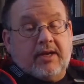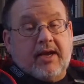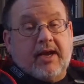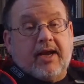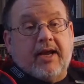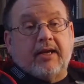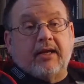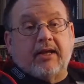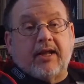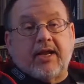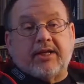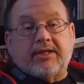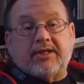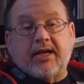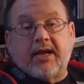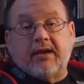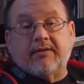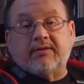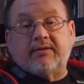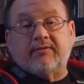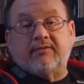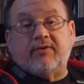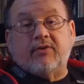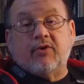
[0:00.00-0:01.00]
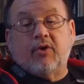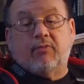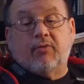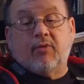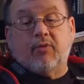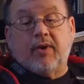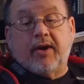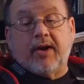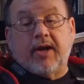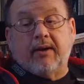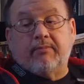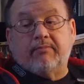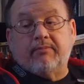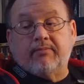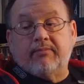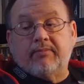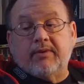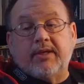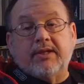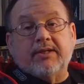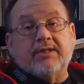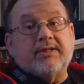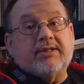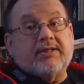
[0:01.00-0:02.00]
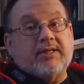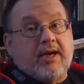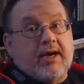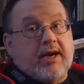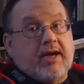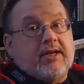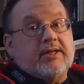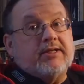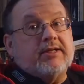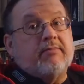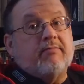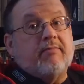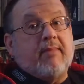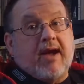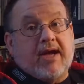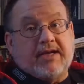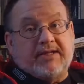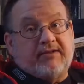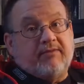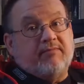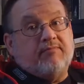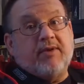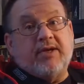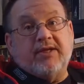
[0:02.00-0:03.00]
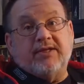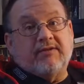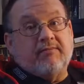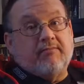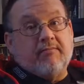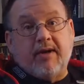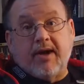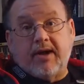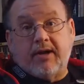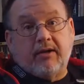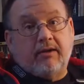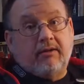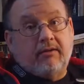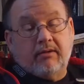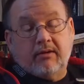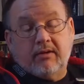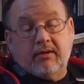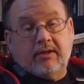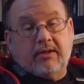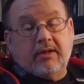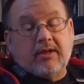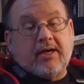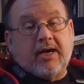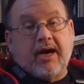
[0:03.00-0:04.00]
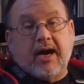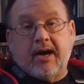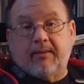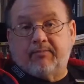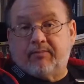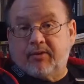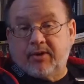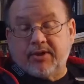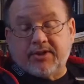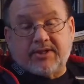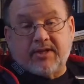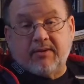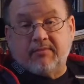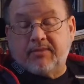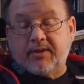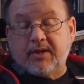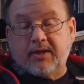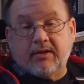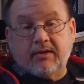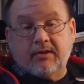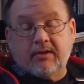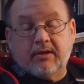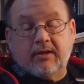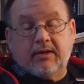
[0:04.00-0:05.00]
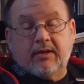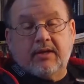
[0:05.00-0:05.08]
and a lot of times if you open one up, inside is a massive piece of metal, copper or something,